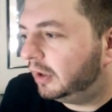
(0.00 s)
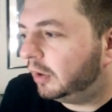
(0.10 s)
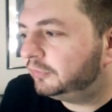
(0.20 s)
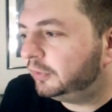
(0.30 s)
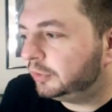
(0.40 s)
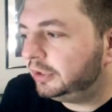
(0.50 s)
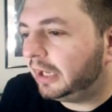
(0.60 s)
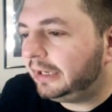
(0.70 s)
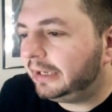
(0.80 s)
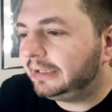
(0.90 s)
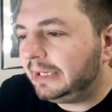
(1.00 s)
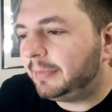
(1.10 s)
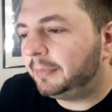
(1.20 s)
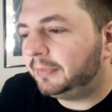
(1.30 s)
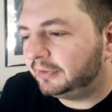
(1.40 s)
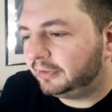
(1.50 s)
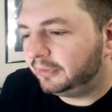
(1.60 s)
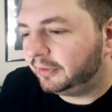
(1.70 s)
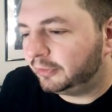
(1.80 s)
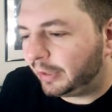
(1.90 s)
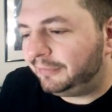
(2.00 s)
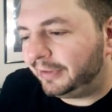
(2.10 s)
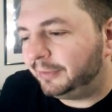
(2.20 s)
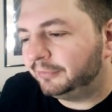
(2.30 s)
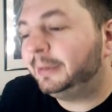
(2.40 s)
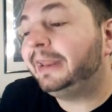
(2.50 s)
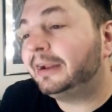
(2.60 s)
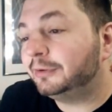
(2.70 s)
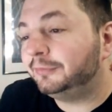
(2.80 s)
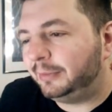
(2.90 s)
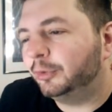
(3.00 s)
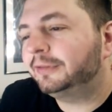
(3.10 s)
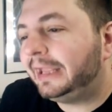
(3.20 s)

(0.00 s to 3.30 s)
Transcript: Also, good night, and keep up the great Venom, spectacular Venom work.